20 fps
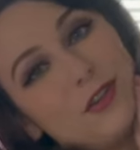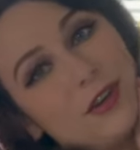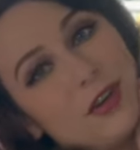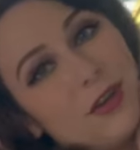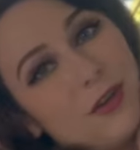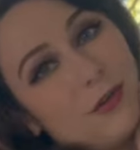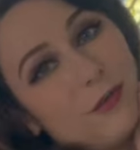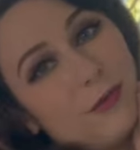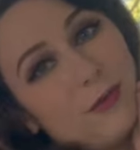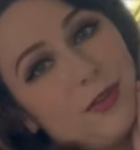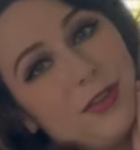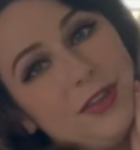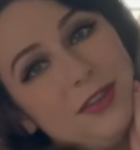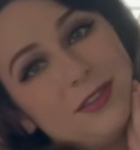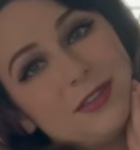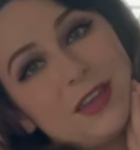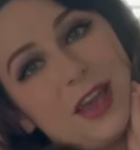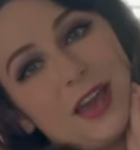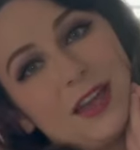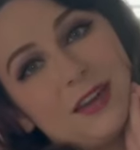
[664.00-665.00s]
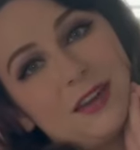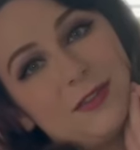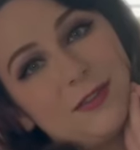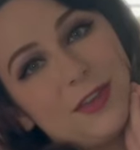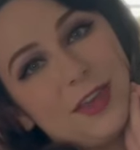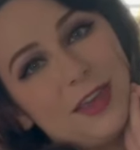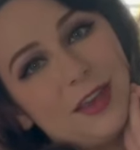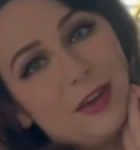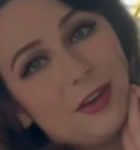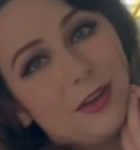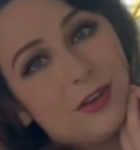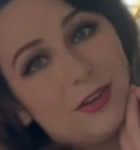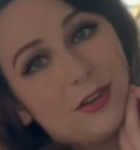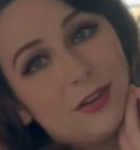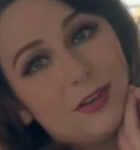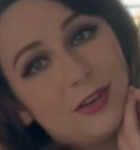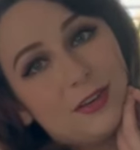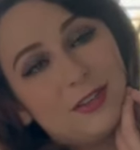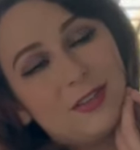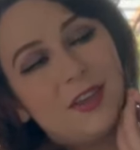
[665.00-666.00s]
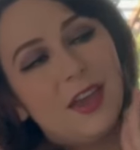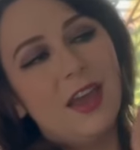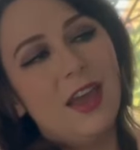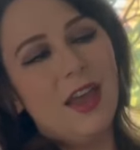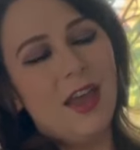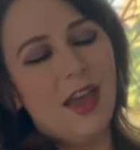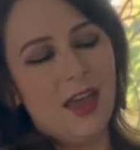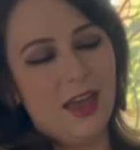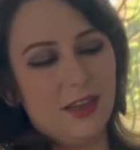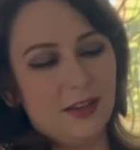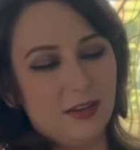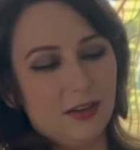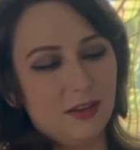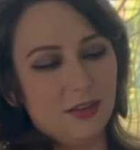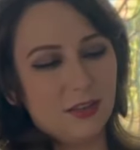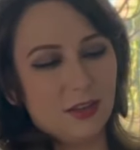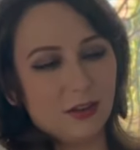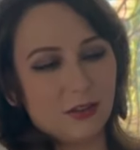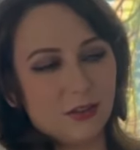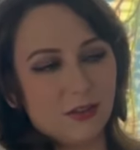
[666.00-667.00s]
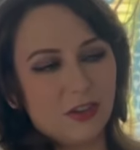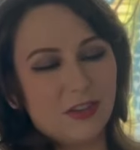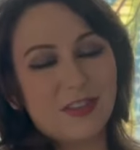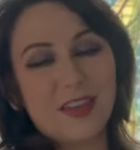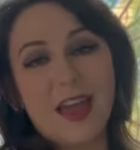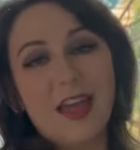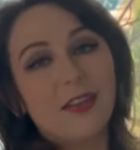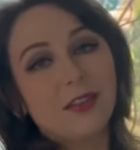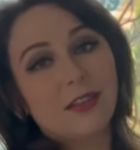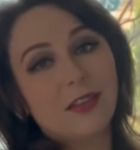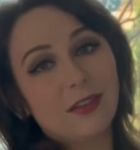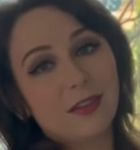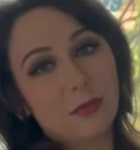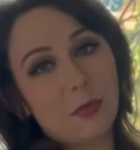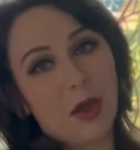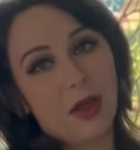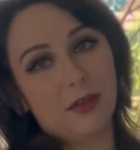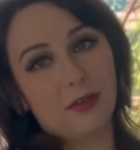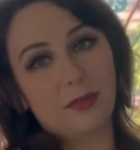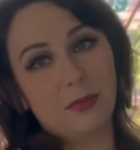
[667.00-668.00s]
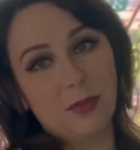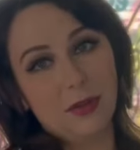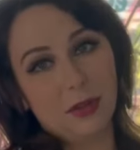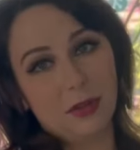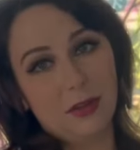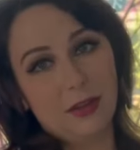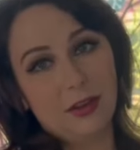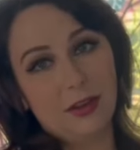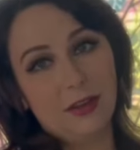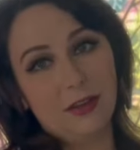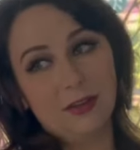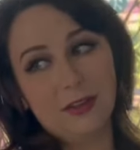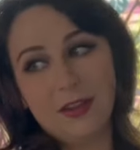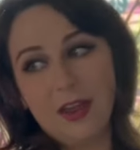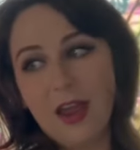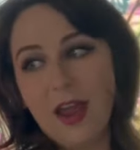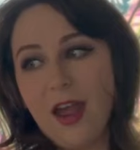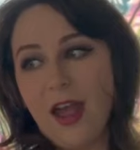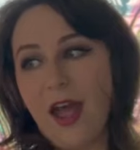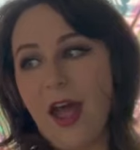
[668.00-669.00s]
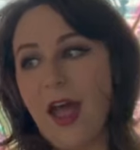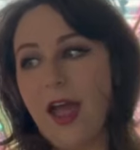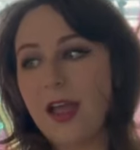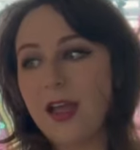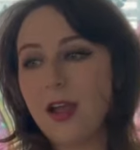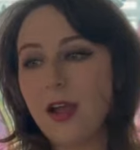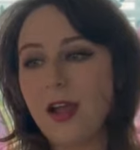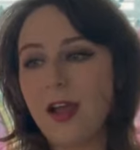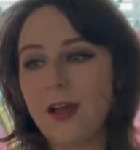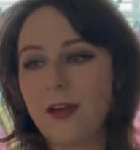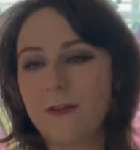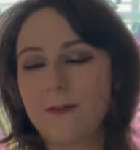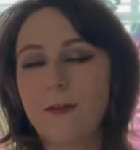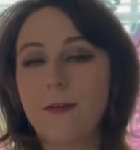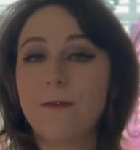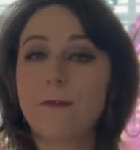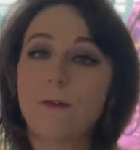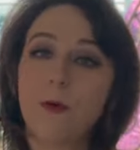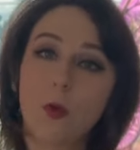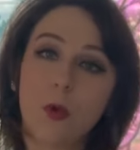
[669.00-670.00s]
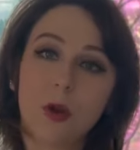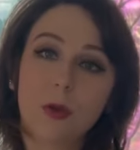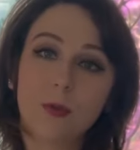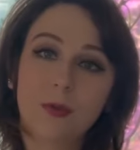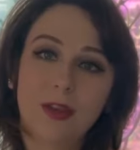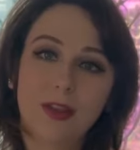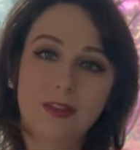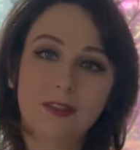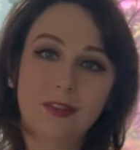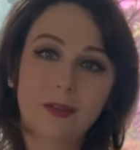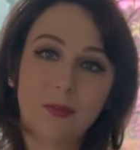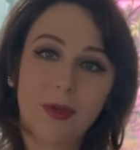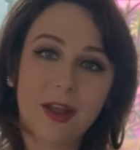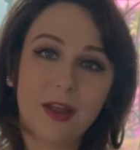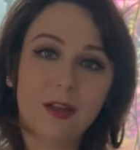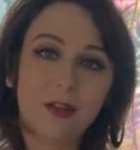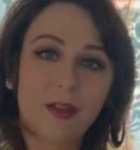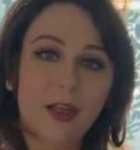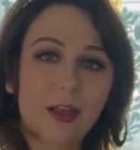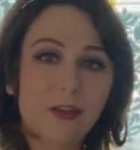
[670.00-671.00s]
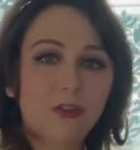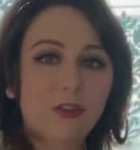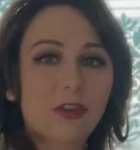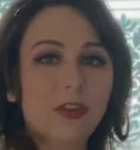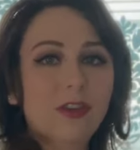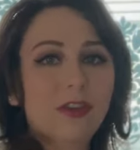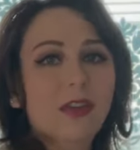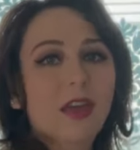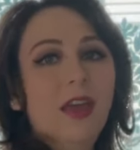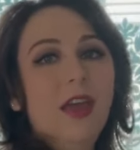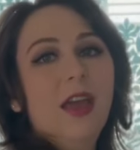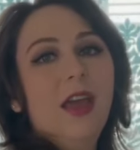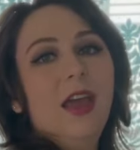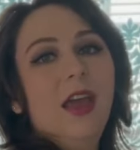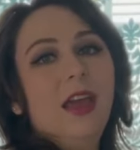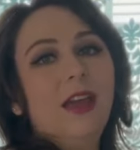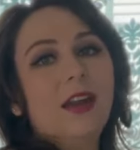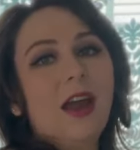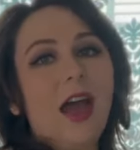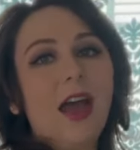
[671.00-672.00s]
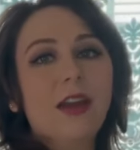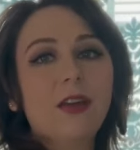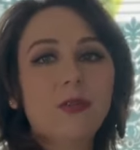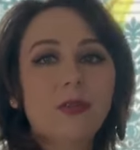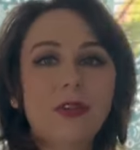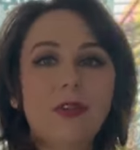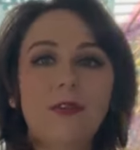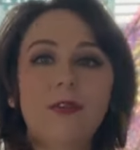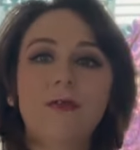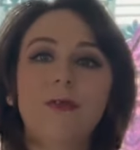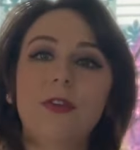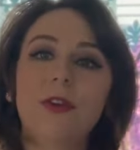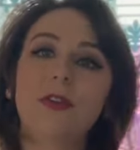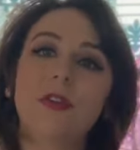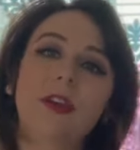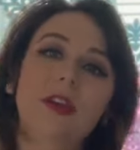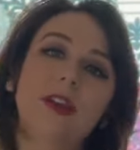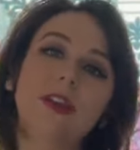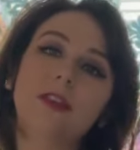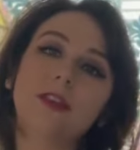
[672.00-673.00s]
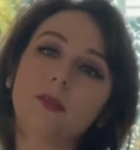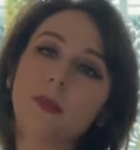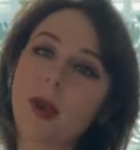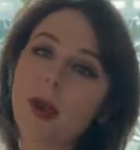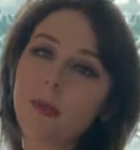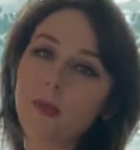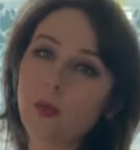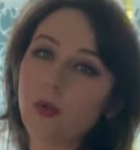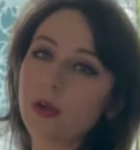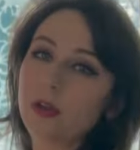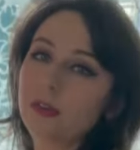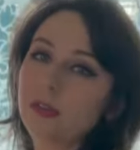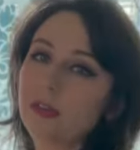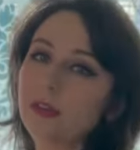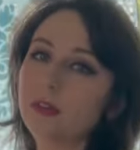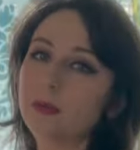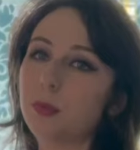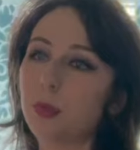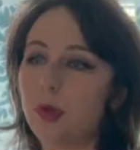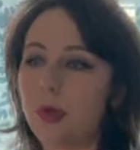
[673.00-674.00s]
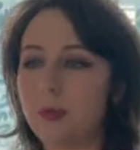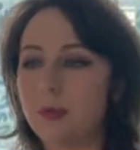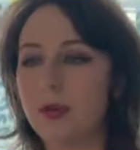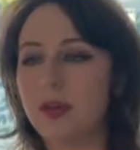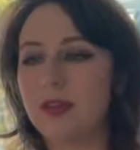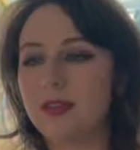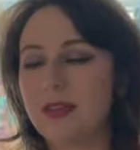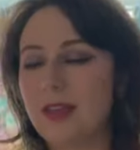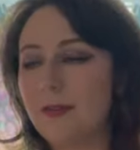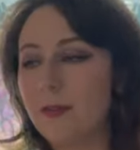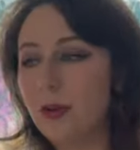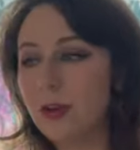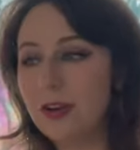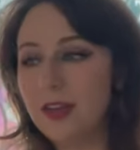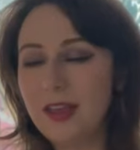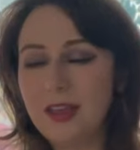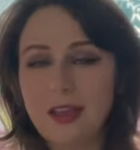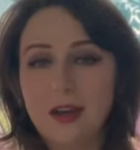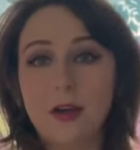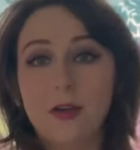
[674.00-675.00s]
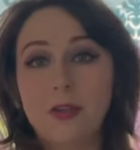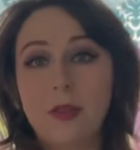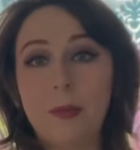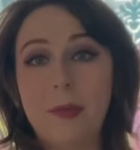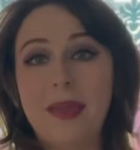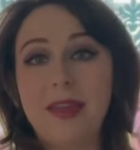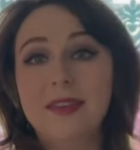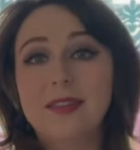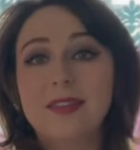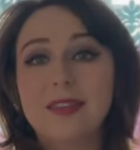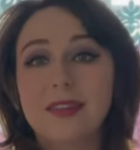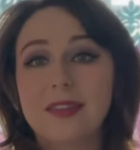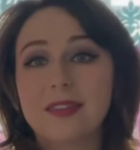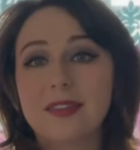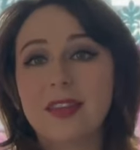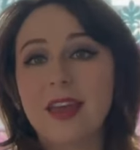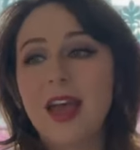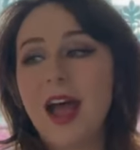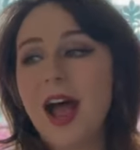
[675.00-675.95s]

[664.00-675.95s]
of these kind of characters, and there's just endless possibilities. I have 4 wings in my collection, and I don't even feel the need to buy more at this point because I've already hit all the bases.